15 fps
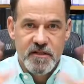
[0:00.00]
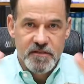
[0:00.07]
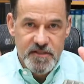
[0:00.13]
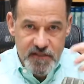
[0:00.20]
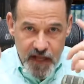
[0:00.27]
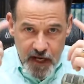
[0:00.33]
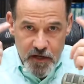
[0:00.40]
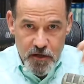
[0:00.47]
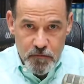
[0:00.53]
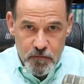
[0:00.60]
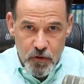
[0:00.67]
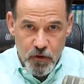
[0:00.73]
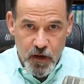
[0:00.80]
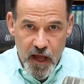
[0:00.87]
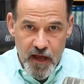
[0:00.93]
the standard
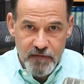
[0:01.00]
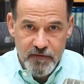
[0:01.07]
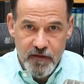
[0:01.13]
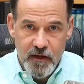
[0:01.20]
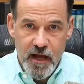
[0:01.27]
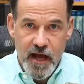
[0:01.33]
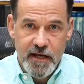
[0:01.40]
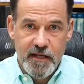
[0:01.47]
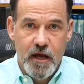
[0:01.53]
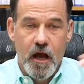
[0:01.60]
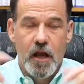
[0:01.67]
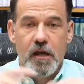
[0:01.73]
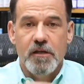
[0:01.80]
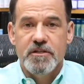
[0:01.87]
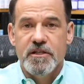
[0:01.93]
pro-life
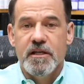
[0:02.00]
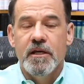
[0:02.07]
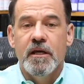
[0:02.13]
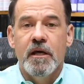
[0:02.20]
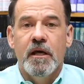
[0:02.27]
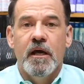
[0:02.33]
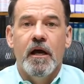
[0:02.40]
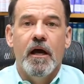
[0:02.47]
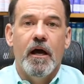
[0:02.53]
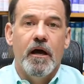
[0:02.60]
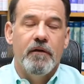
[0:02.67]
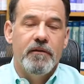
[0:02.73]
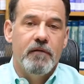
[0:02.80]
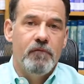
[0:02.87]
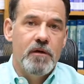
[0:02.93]
ideology,
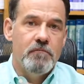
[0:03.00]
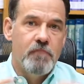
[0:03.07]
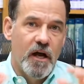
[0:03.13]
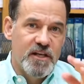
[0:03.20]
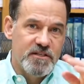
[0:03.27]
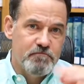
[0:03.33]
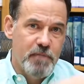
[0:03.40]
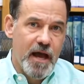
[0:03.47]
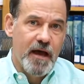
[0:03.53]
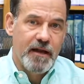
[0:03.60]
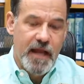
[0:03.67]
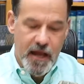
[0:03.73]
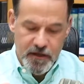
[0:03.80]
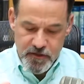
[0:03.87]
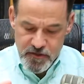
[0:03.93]
that we must bow
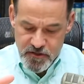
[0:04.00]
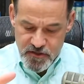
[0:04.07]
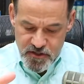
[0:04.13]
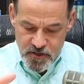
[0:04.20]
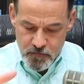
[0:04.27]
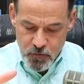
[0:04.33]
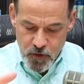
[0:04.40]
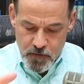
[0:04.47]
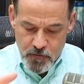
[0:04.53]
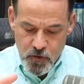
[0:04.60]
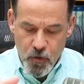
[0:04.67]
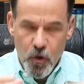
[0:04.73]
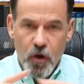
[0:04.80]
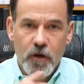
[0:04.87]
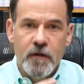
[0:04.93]
down to the Supreme
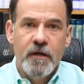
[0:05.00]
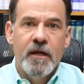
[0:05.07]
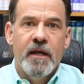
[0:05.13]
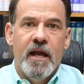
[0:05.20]
Court.